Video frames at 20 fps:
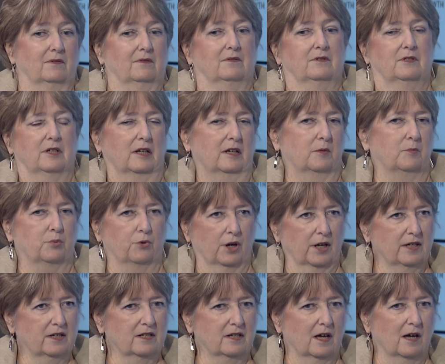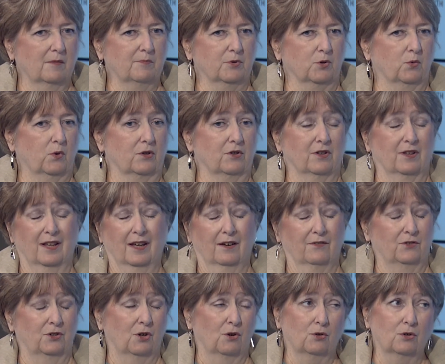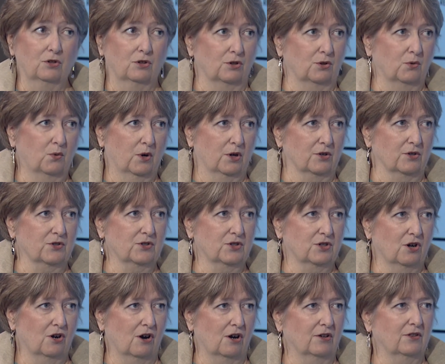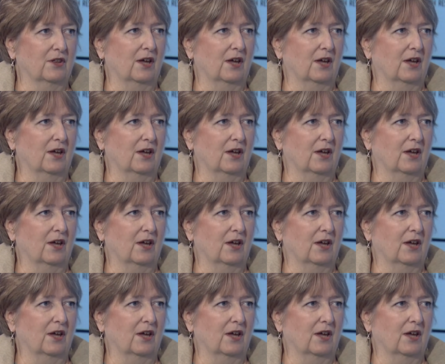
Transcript: done a brain dump or whether they have no clue where to start,